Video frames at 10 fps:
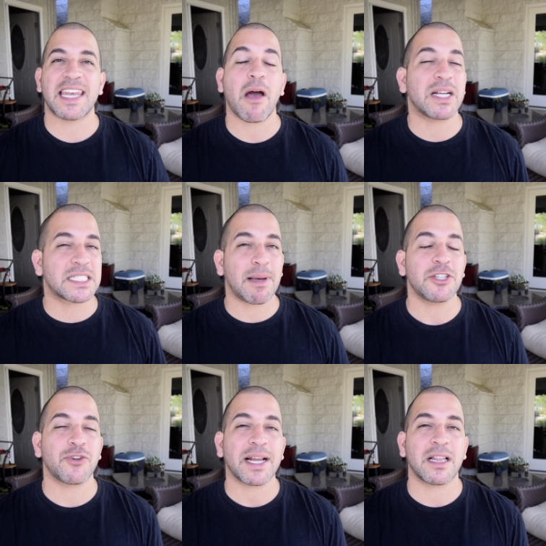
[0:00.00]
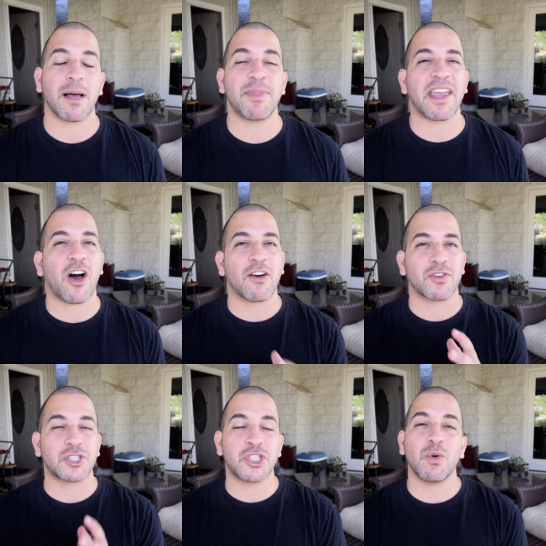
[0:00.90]
Now at Smile Direct Club, they
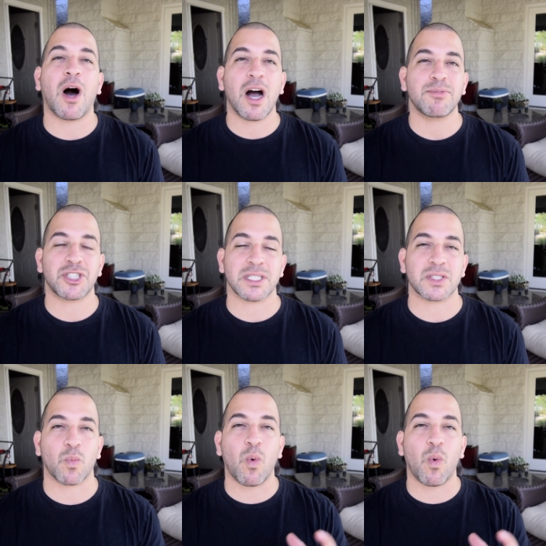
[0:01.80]
offer two options.